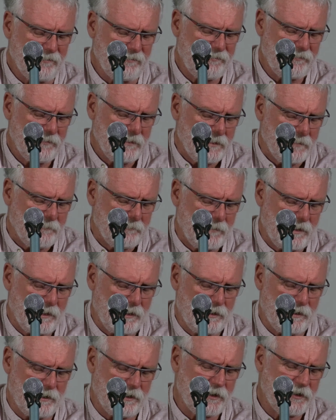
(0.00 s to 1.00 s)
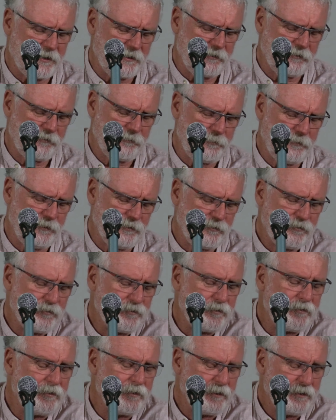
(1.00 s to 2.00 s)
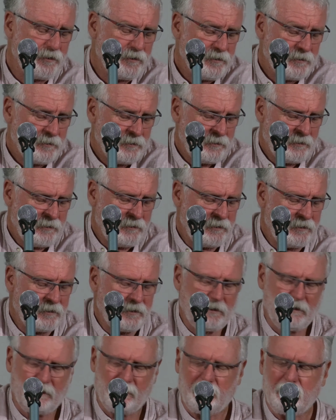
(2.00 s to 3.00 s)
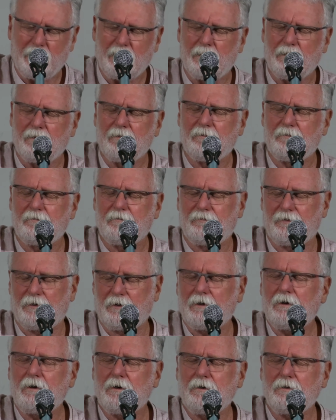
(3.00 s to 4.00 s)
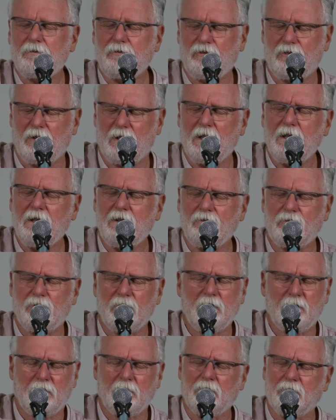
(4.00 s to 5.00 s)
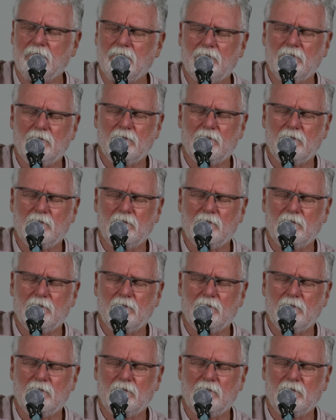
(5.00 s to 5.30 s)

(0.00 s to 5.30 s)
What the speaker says: My heart is pure in an ever-changing